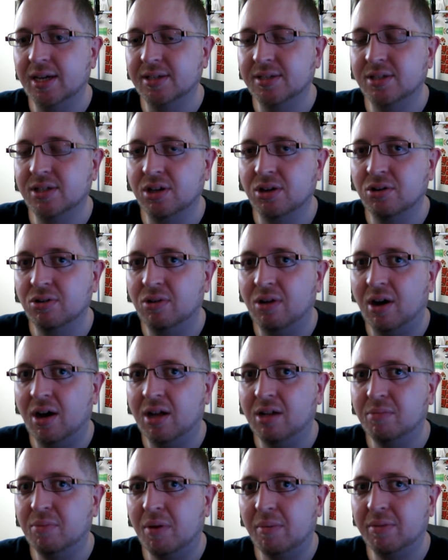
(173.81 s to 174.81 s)
So
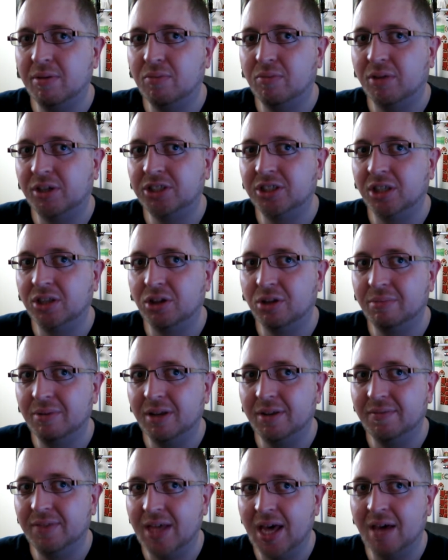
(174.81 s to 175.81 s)
I'll probably watch a little bit of